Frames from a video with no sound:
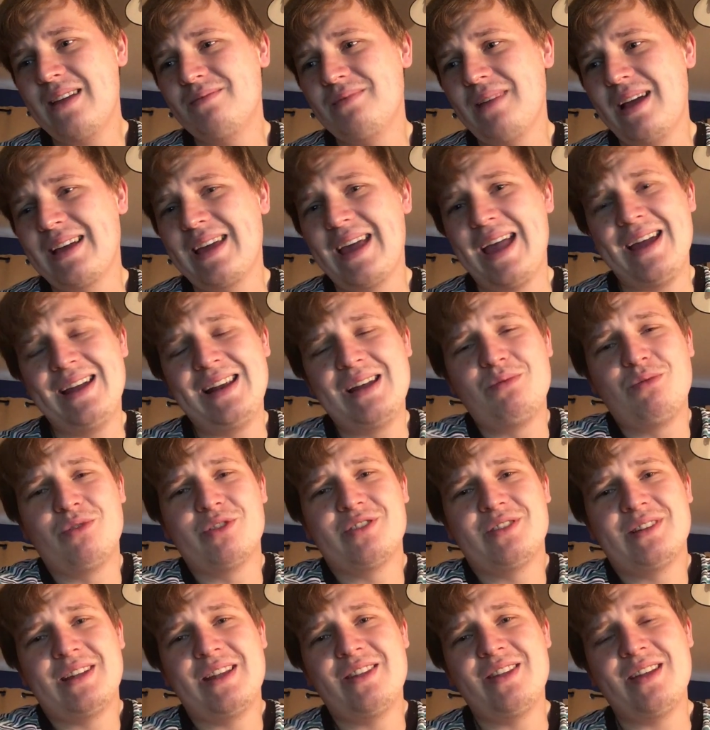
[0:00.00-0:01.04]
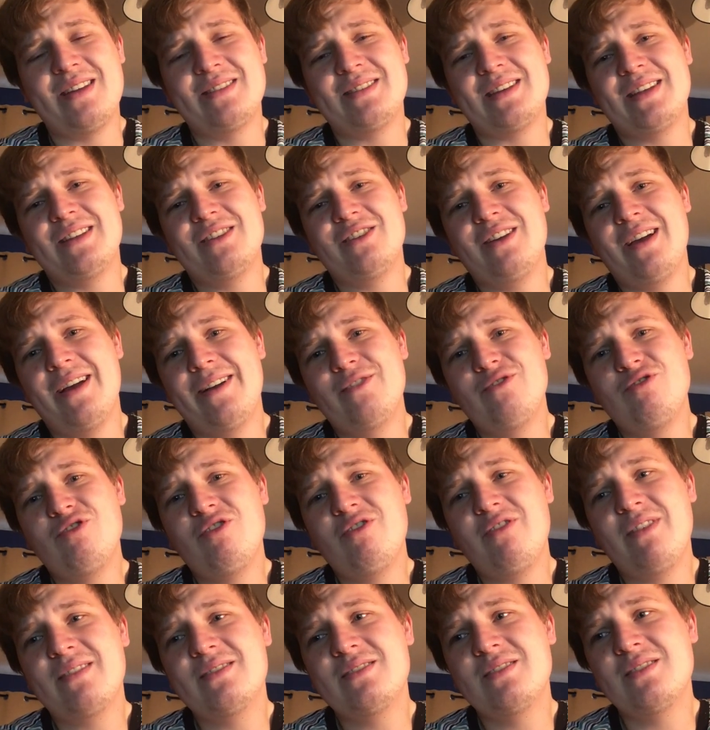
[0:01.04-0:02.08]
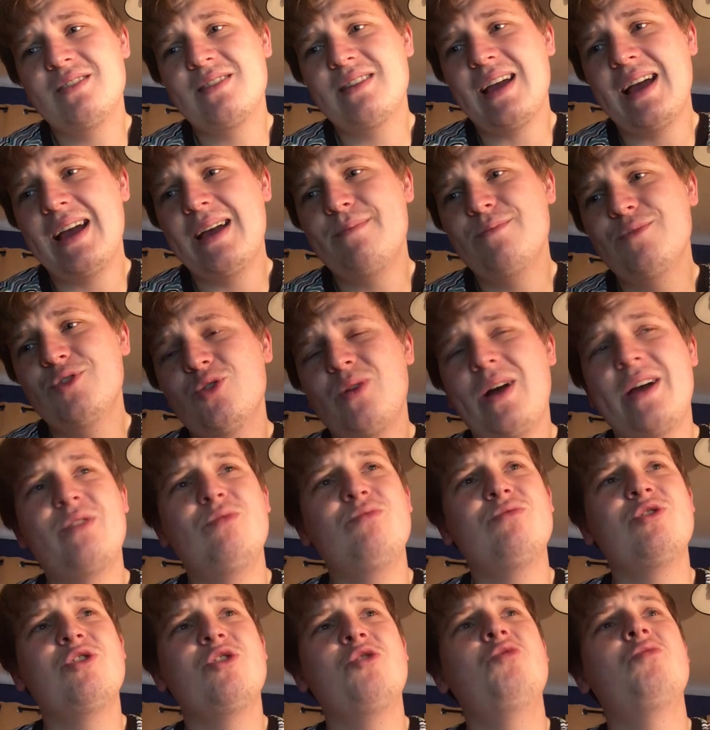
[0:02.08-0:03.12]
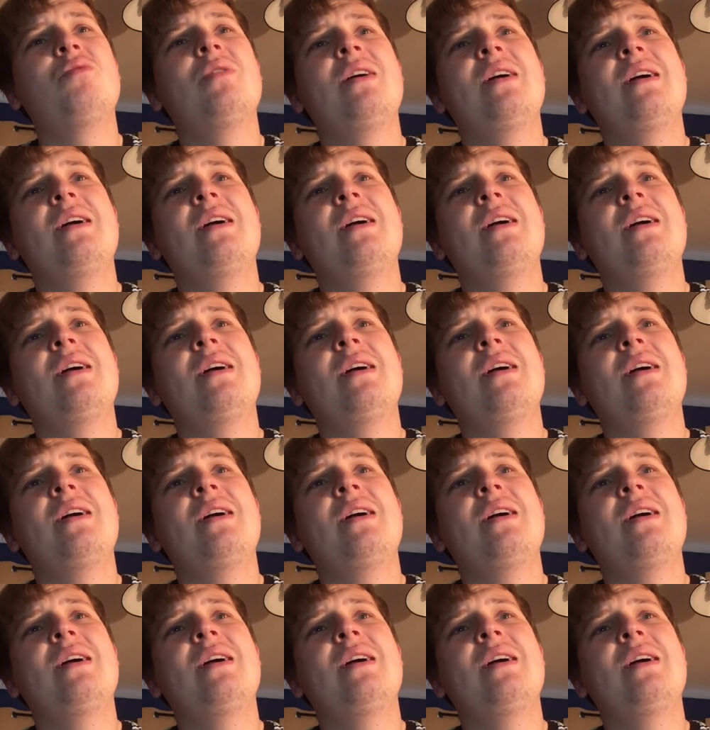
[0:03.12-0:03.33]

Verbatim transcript: again, I wasn't into energy drinks at the time, so I don't know